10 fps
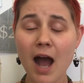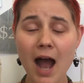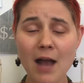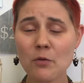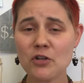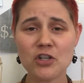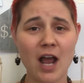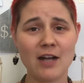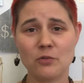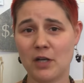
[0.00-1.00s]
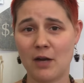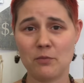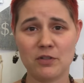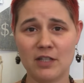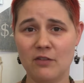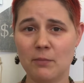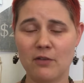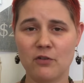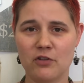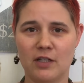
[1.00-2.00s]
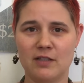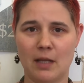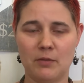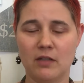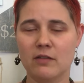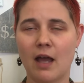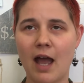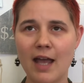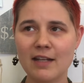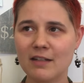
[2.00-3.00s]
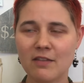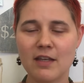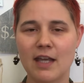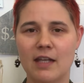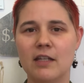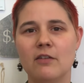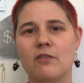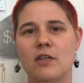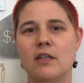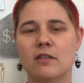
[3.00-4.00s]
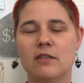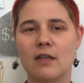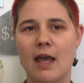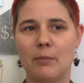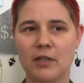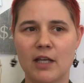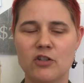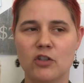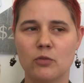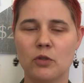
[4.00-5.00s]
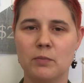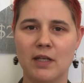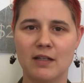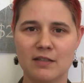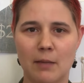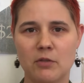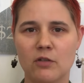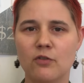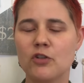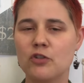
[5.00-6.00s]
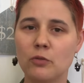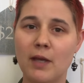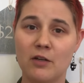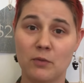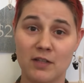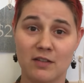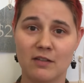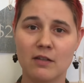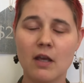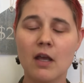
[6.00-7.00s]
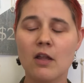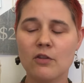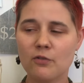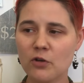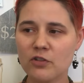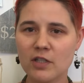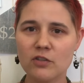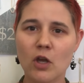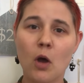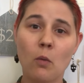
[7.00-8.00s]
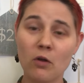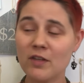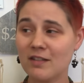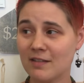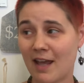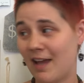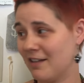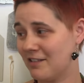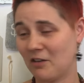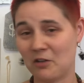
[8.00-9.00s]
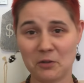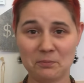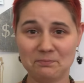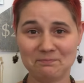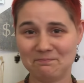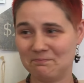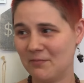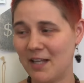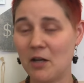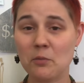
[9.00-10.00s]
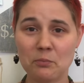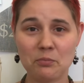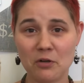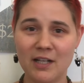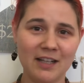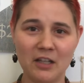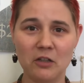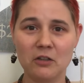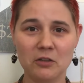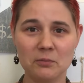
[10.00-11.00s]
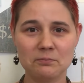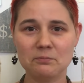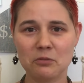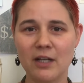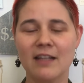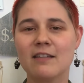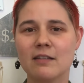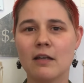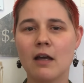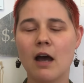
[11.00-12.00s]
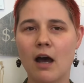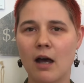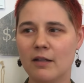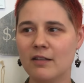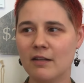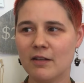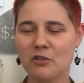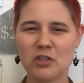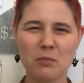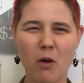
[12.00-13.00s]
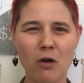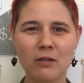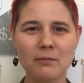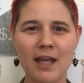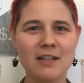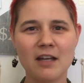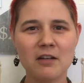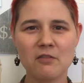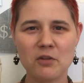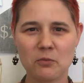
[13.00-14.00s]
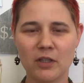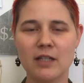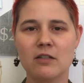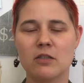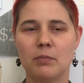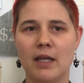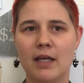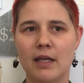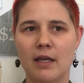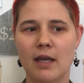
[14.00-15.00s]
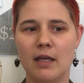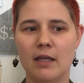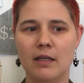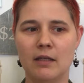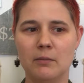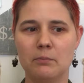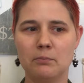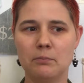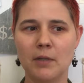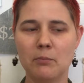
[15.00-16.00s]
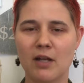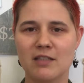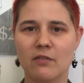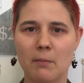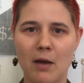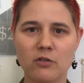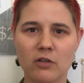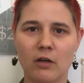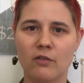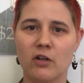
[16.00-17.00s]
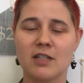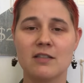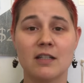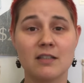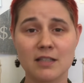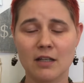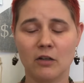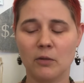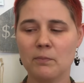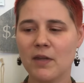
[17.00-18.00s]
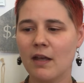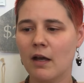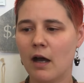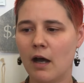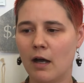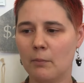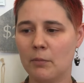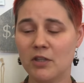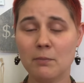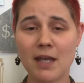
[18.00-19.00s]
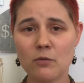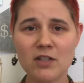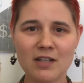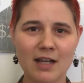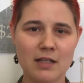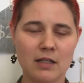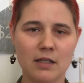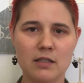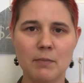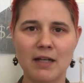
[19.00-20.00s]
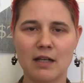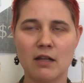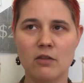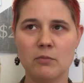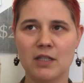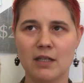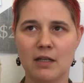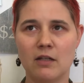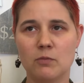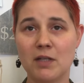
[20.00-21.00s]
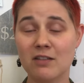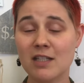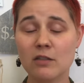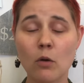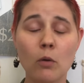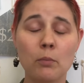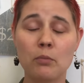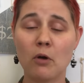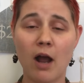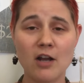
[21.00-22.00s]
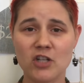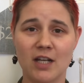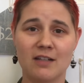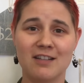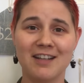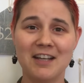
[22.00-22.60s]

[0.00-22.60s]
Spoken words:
I was shocked when I received my first acceptance. I didn't think any of these applications would be accepted for two main reasons. The first is, while these tags they're pretty little prints, they're small and none of them really display an impressive amount of artistic skill. But the main reason I didn't expect any of them to get in is because this whole project